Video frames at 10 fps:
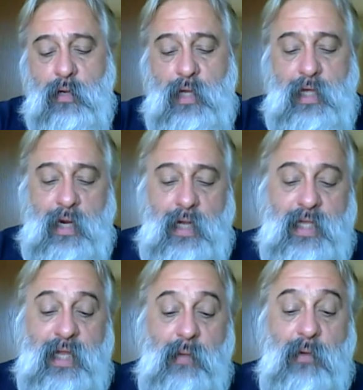And I
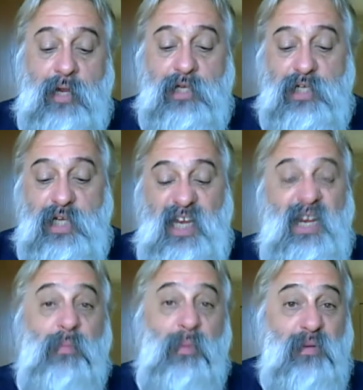think I'm going to cheat,
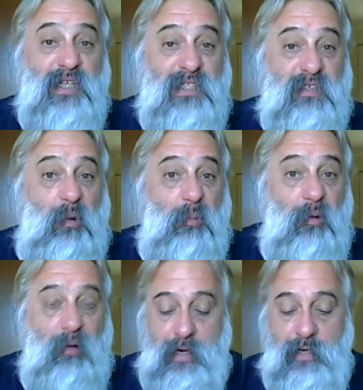and I'm going to put a scope
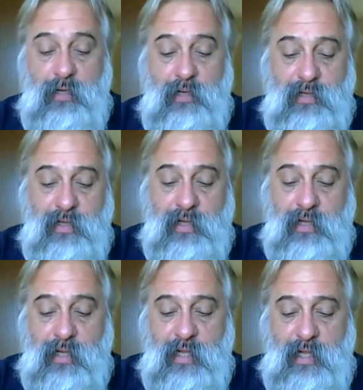on it.
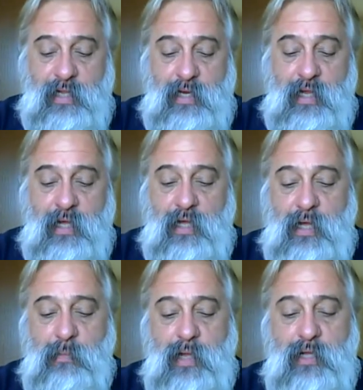And
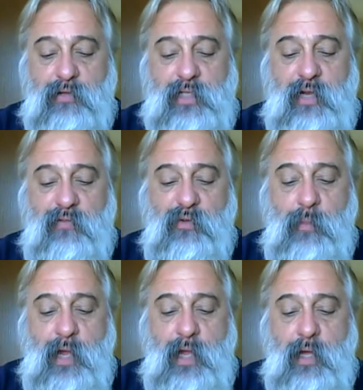I might use that for
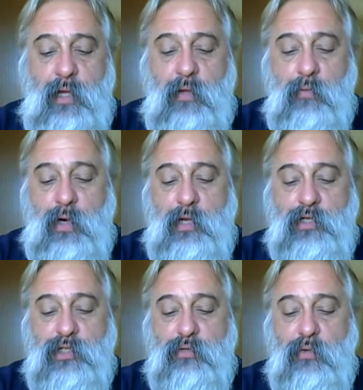my, we're allowed
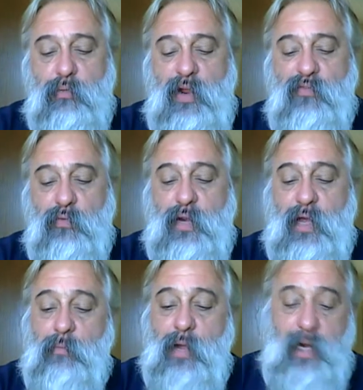to shoot a rifle
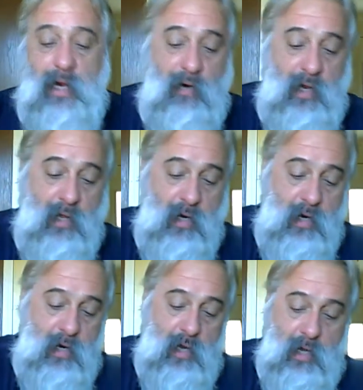now in my area.
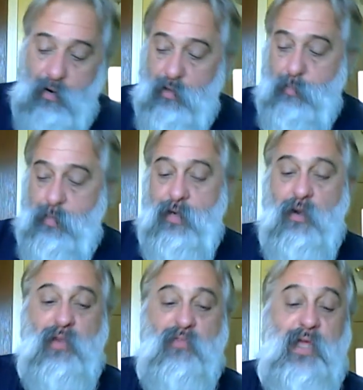I don't know, depending
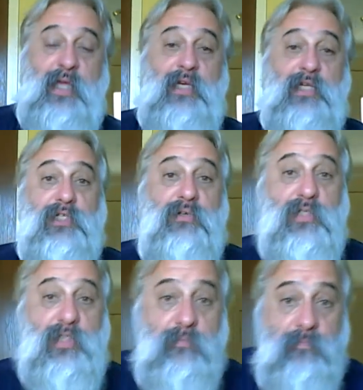on if I can get it to shoot
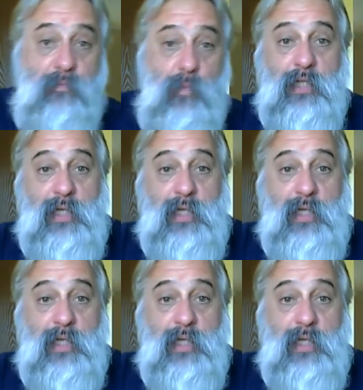as well